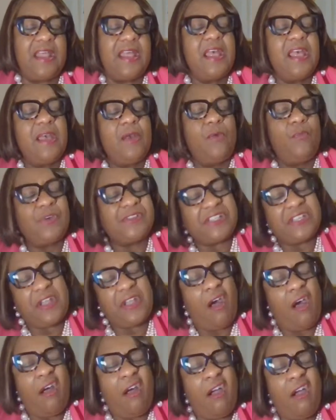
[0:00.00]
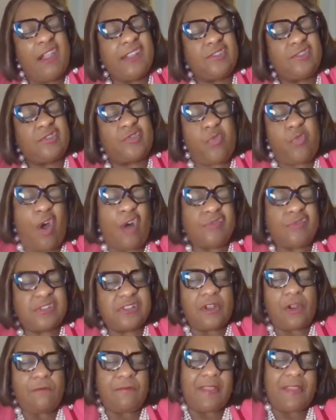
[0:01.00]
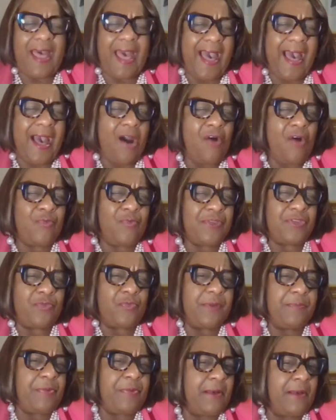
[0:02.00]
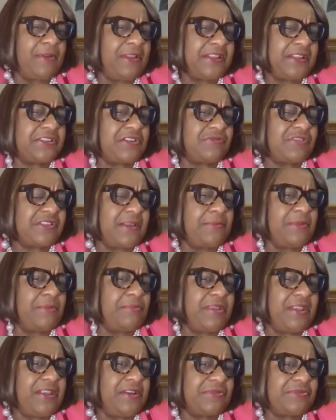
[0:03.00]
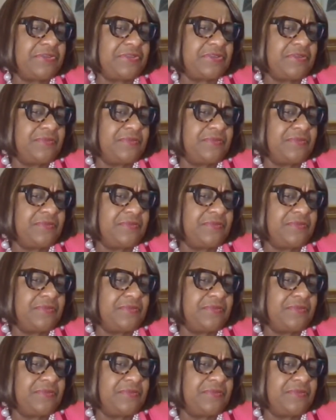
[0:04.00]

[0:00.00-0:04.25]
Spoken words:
Was it hard crossing over the aisle with the Republicans on some of the bills?